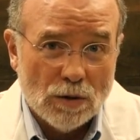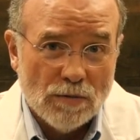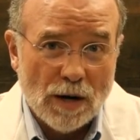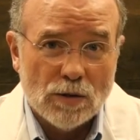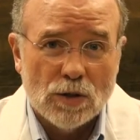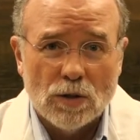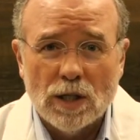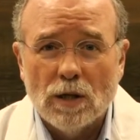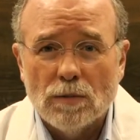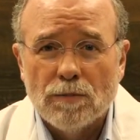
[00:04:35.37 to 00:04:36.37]
The viruses are
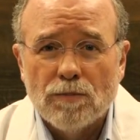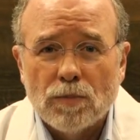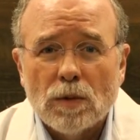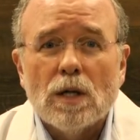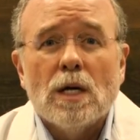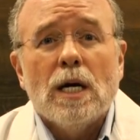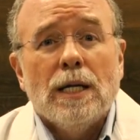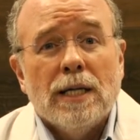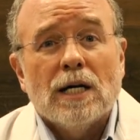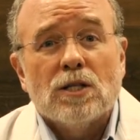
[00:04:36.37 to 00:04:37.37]
killed.
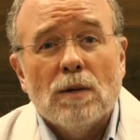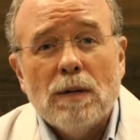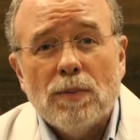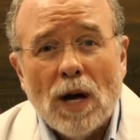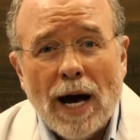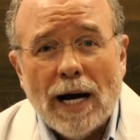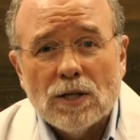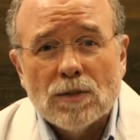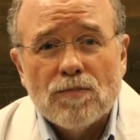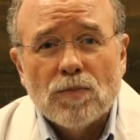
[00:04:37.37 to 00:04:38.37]
Now, some people
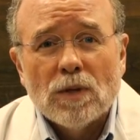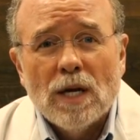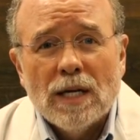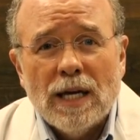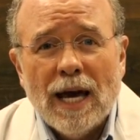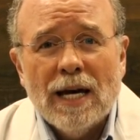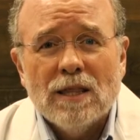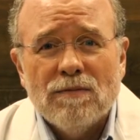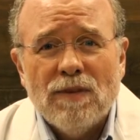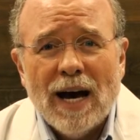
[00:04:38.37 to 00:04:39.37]
ask, can
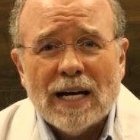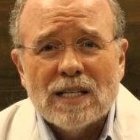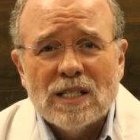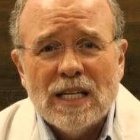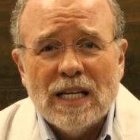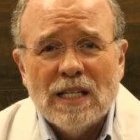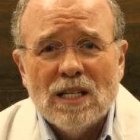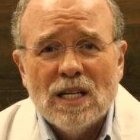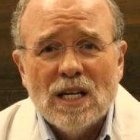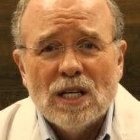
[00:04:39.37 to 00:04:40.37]
the vaccine
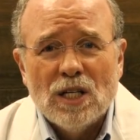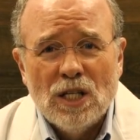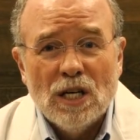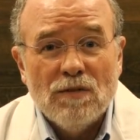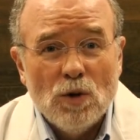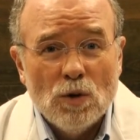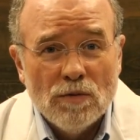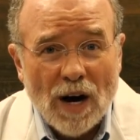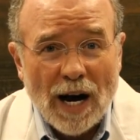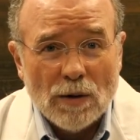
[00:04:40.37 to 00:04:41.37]
give you the
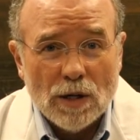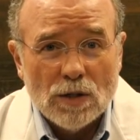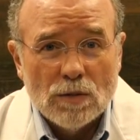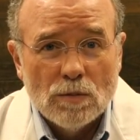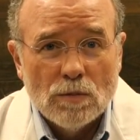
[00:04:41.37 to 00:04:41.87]
virus?